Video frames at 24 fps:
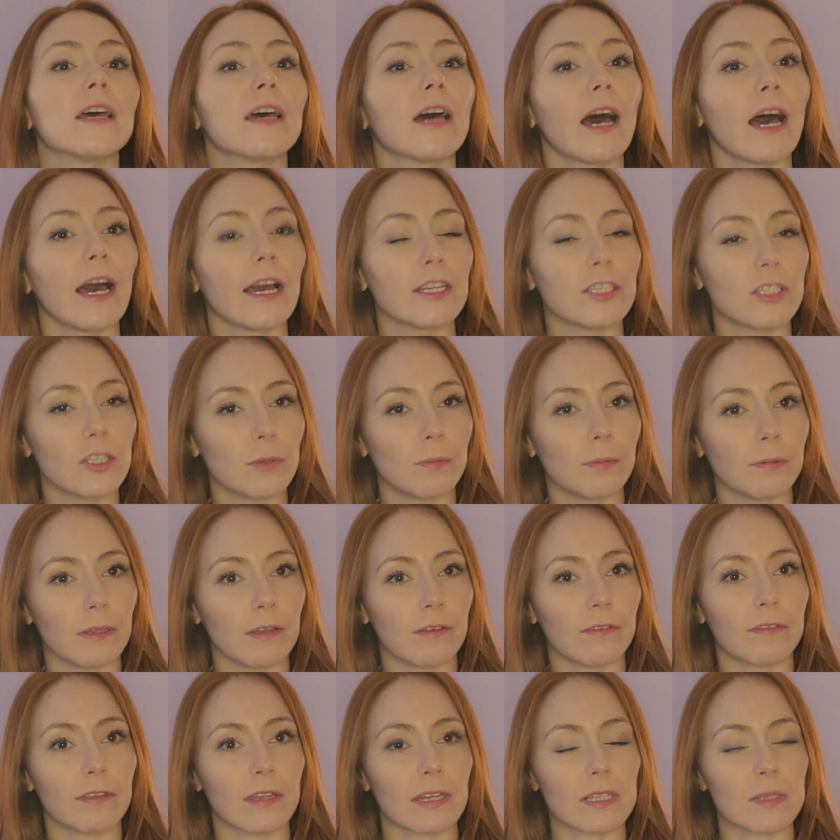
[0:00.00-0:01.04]
I do
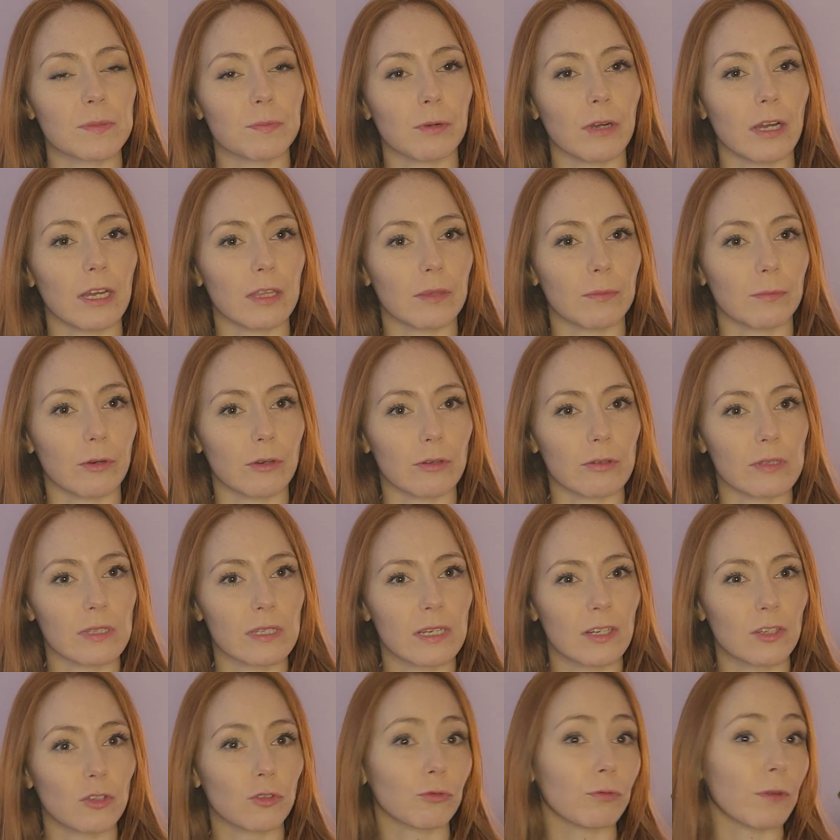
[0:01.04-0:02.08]
believe that's probably the most
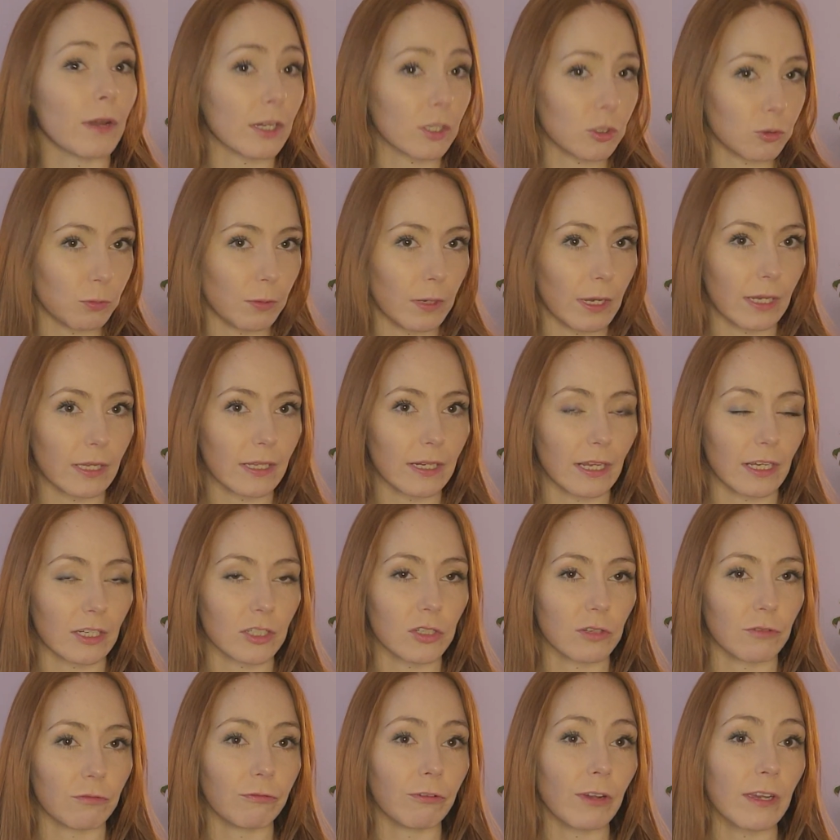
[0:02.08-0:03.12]
direct way I can
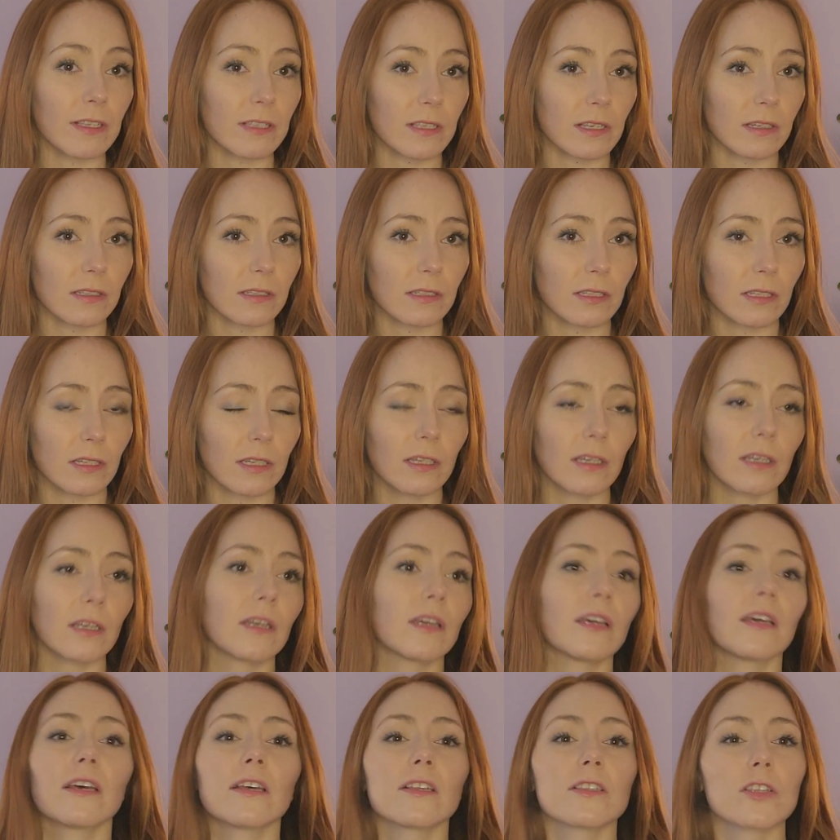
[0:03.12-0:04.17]
actually phrase it.
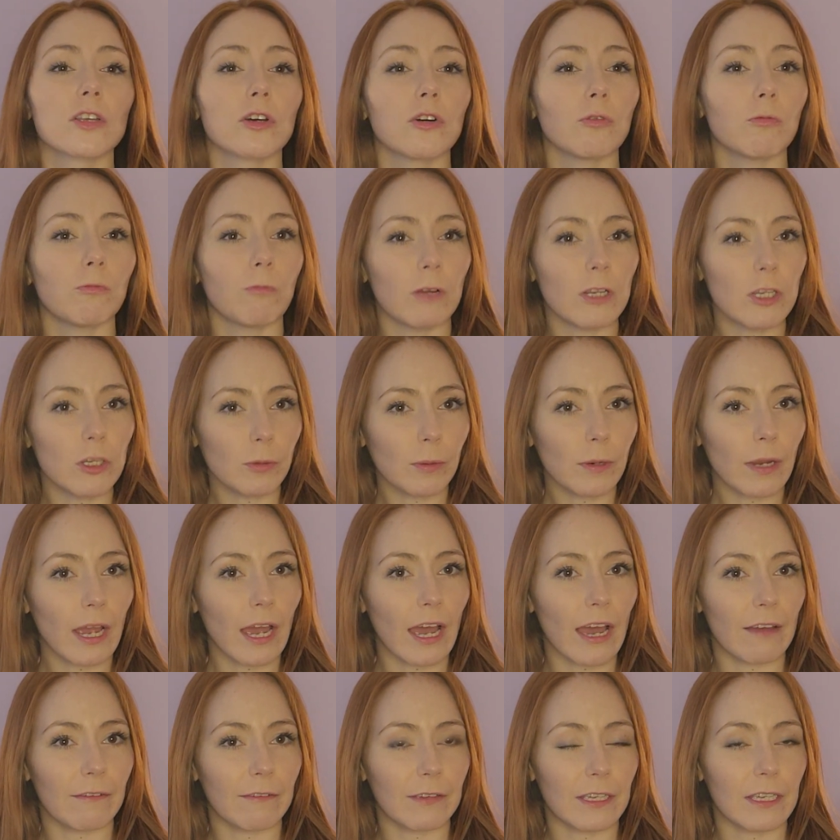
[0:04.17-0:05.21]
So when you are
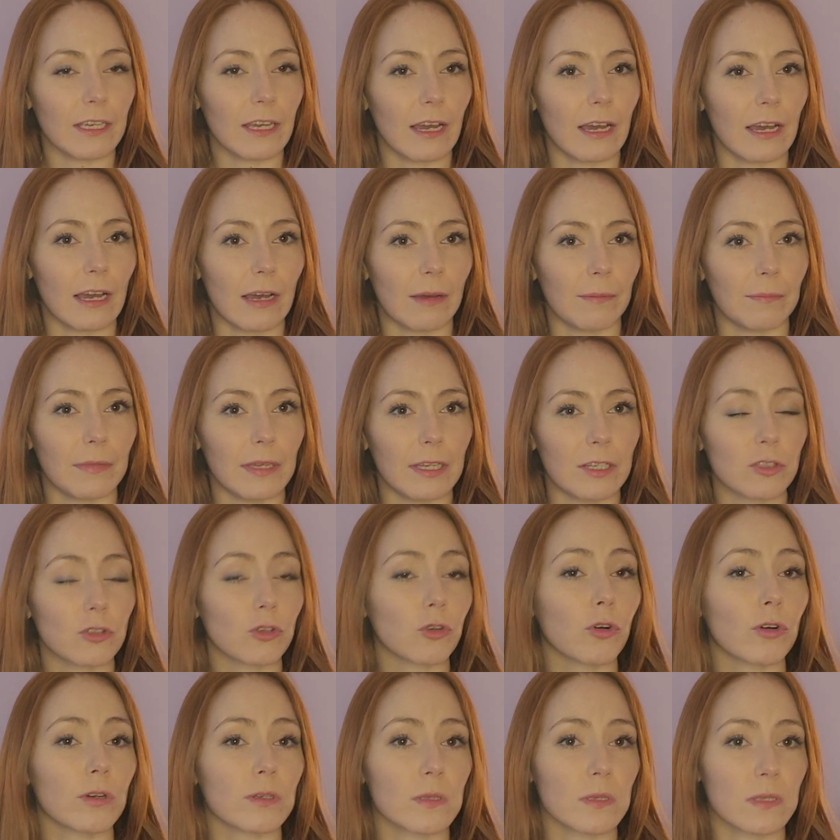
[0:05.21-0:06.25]
having um,
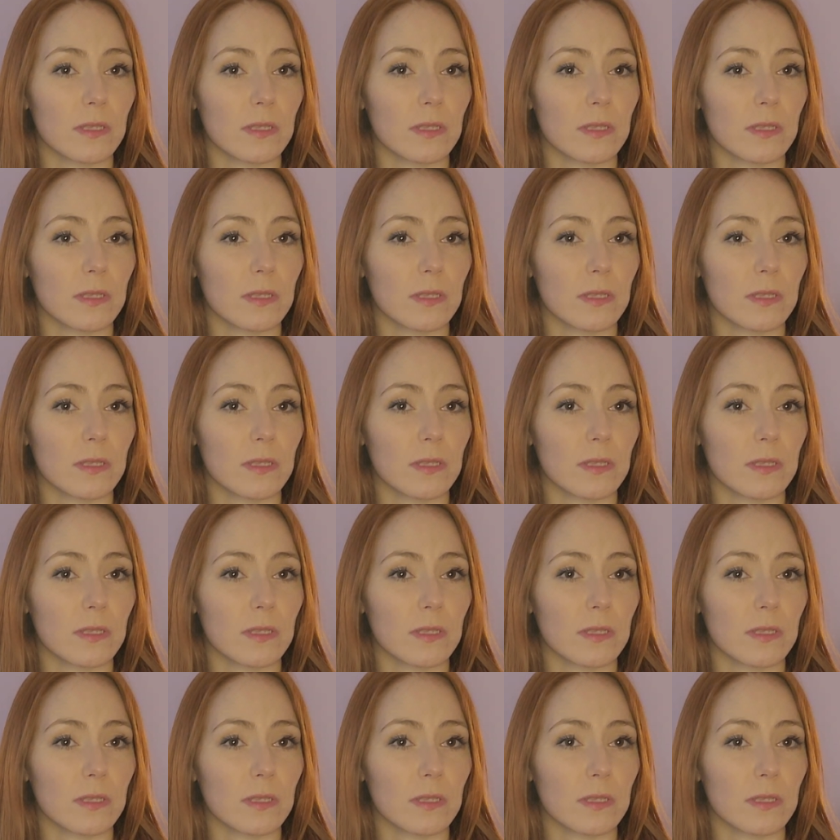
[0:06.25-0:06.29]
intercourse with